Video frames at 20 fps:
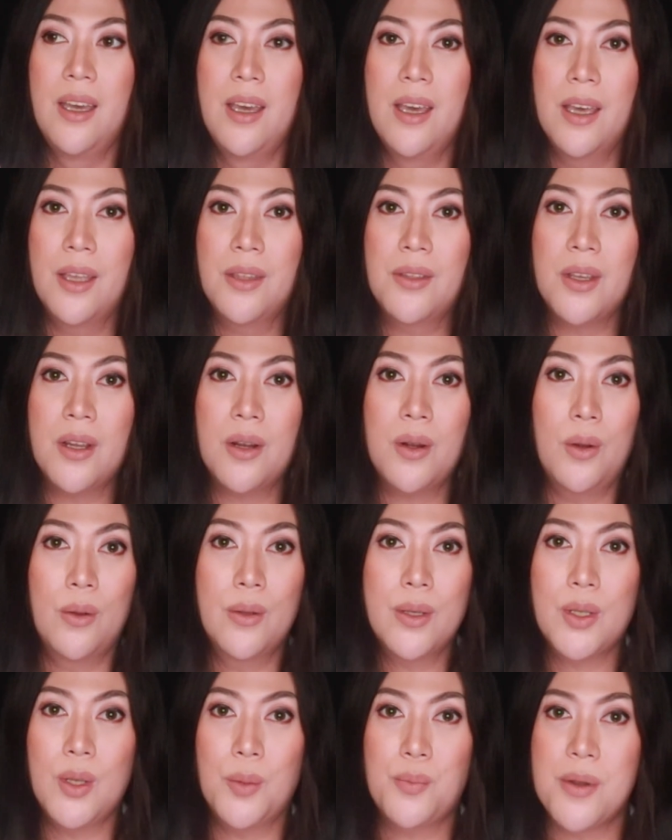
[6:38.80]
they are
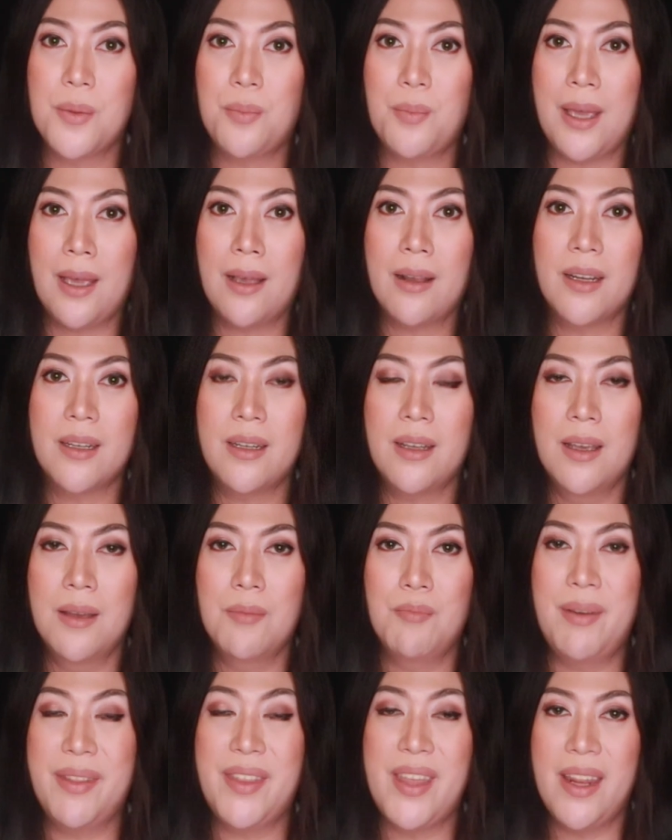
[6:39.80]
also prepared.
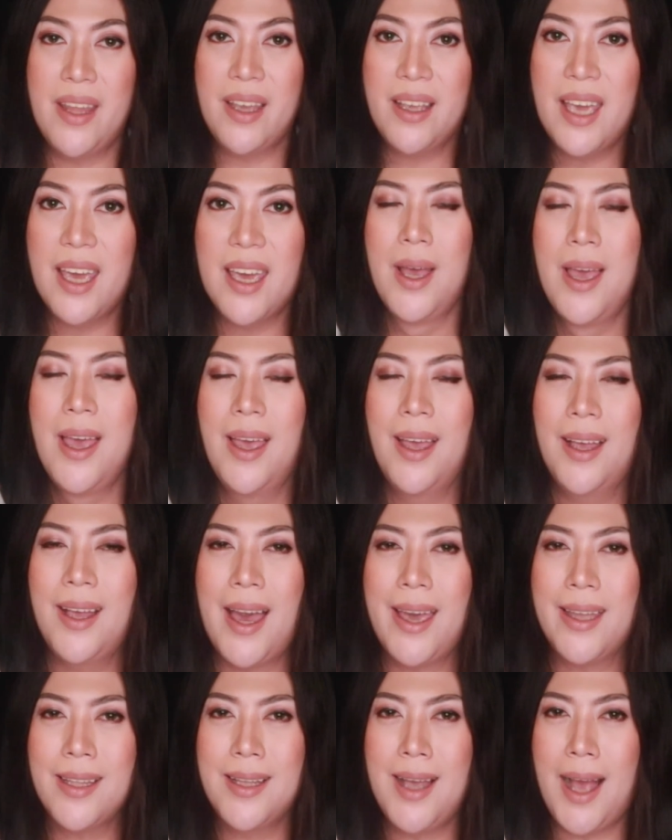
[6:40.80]
But then again,
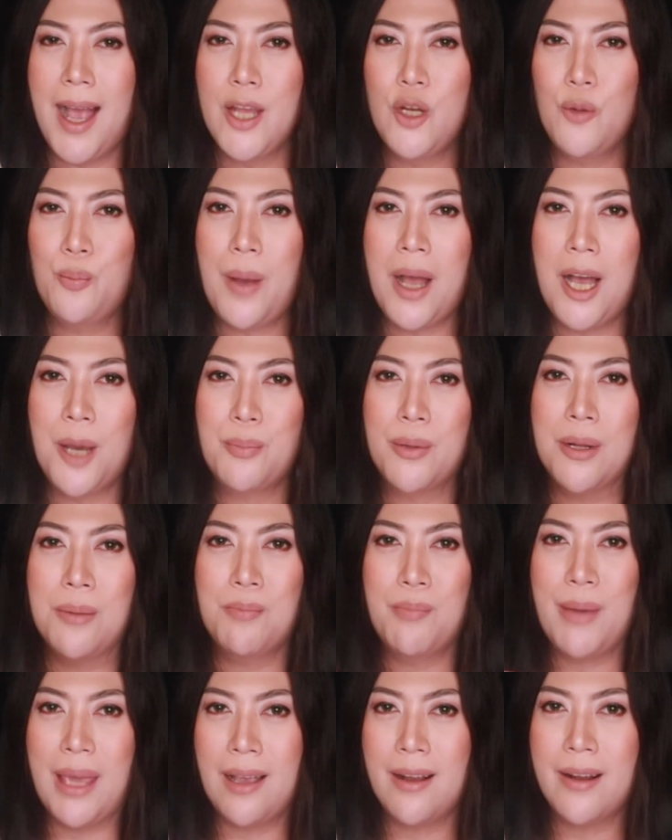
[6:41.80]
kahit gaano pa ka
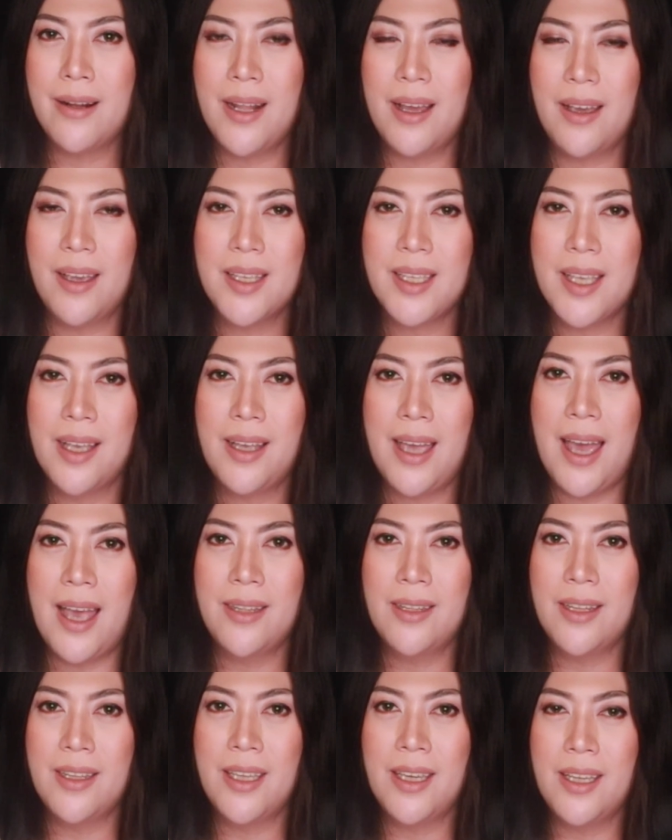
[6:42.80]
prepared ang isang
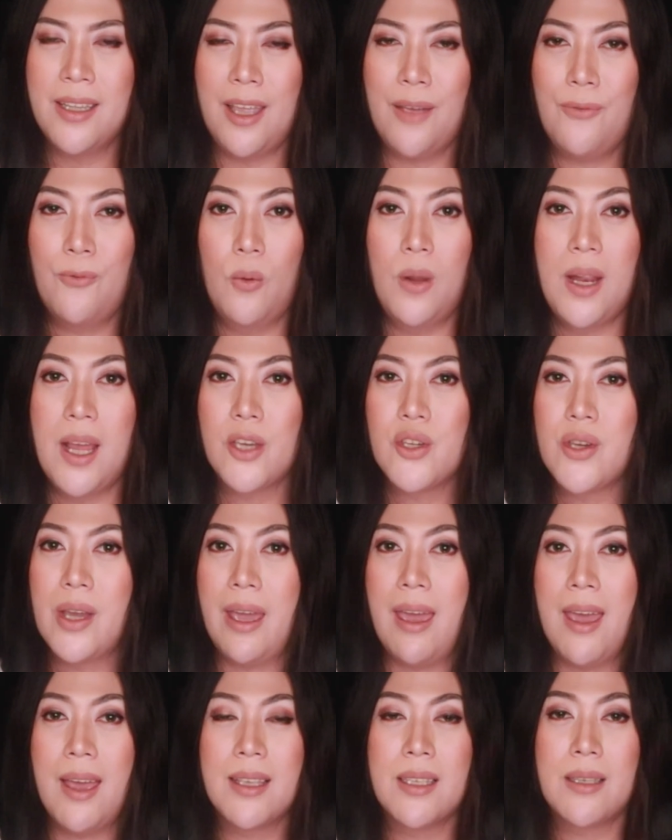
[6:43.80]
candidate, if wala siyang
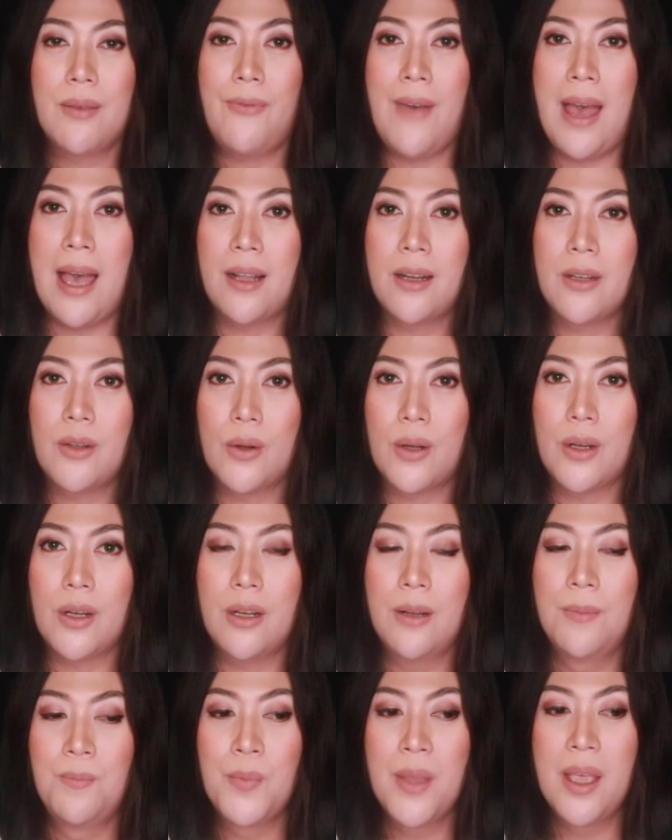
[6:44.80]
X
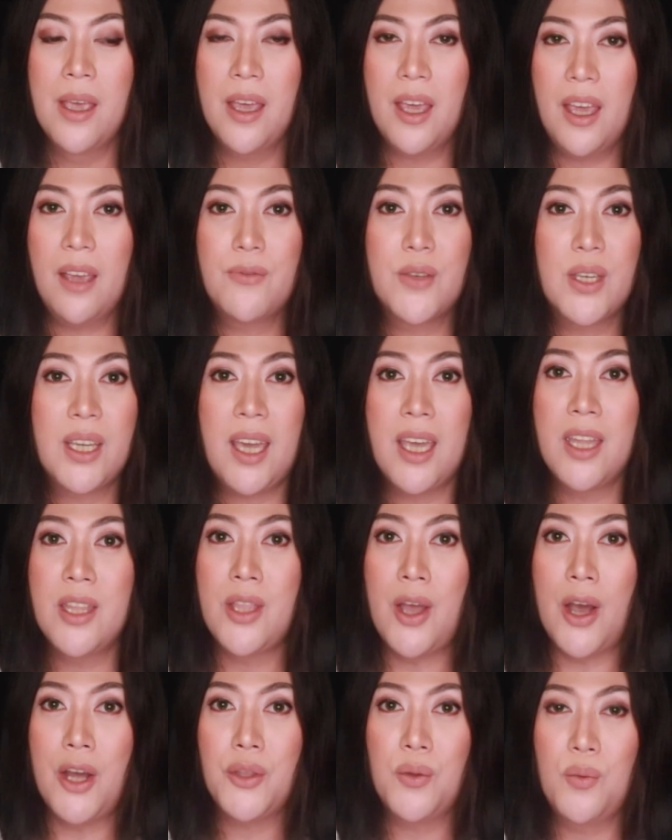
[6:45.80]
factor, if she
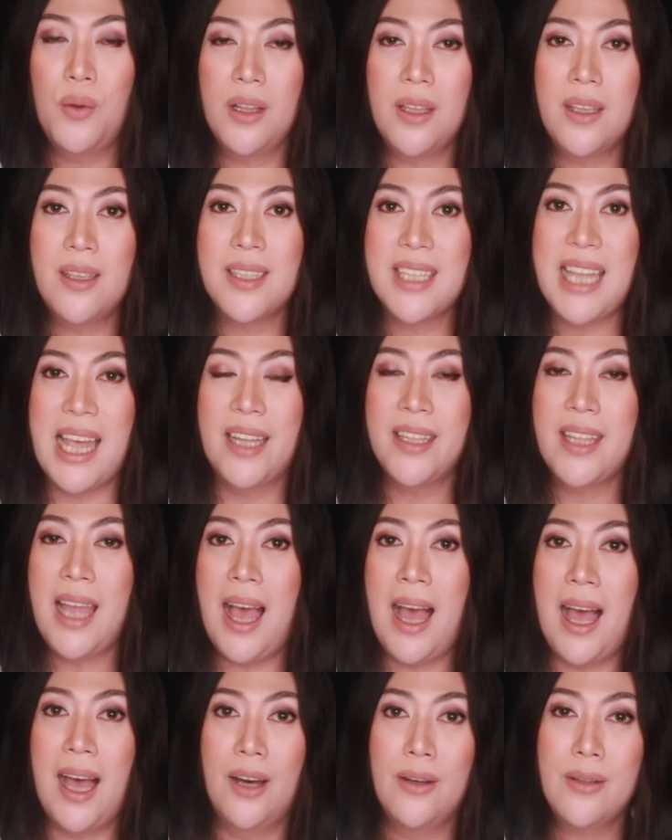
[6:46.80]
cannot really stand
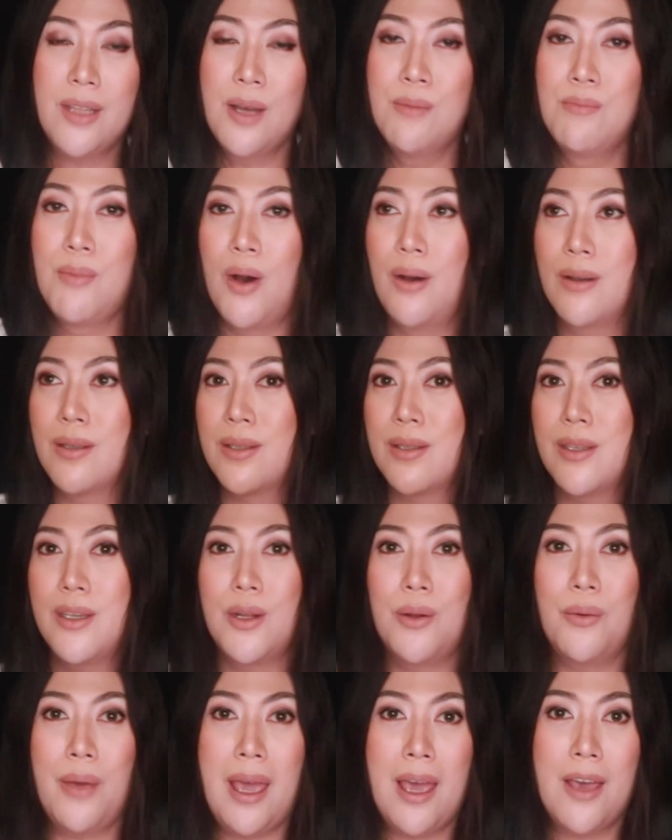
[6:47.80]
out amongst,
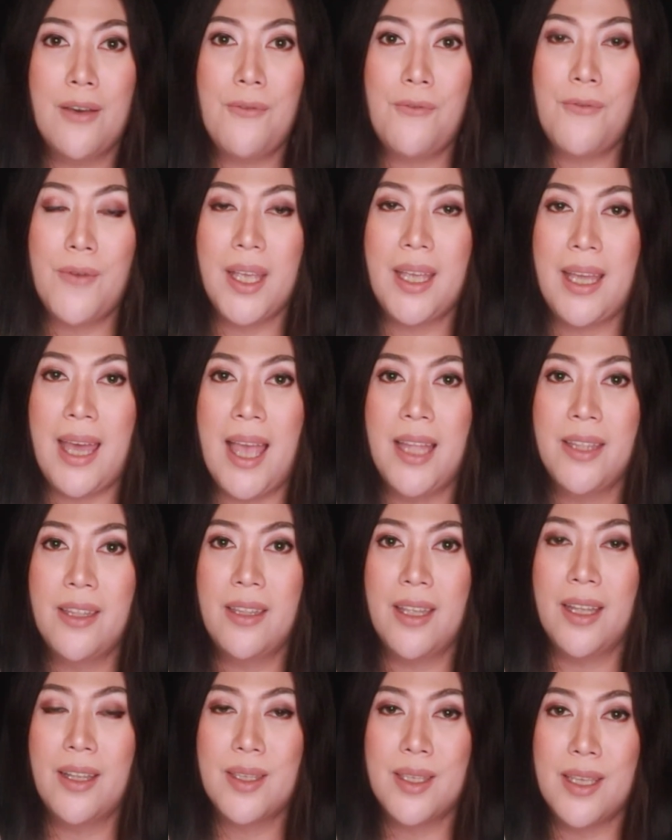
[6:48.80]
every
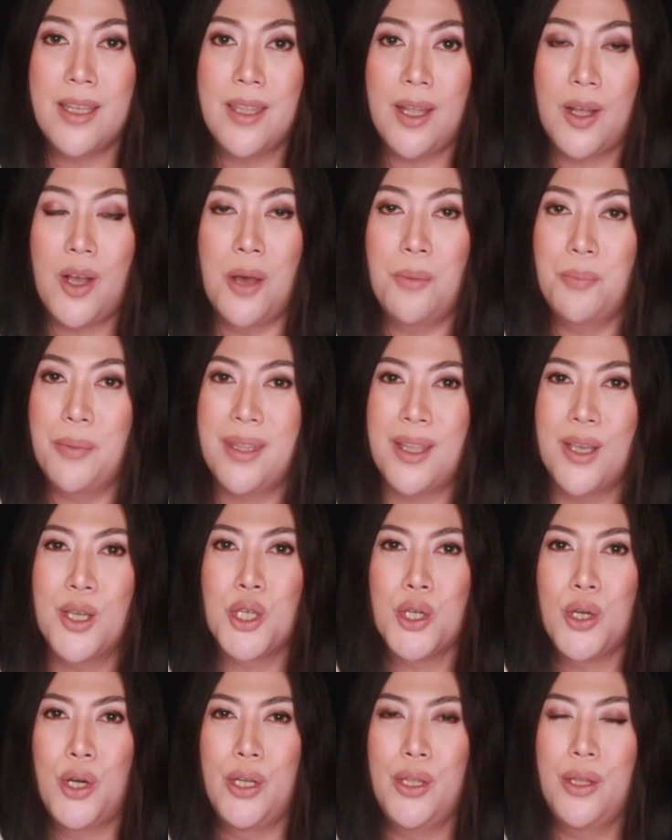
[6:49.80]
candidates in the
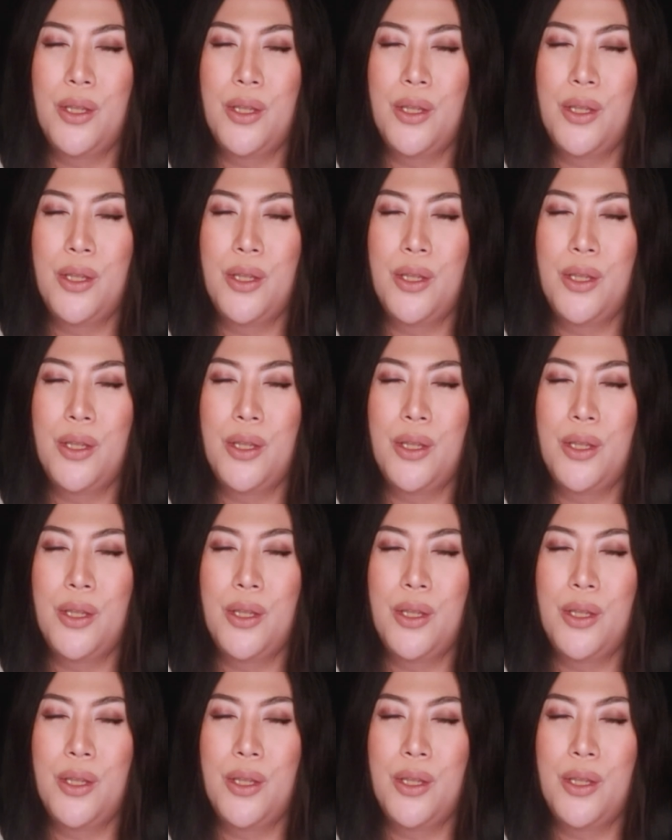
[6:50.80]
competition,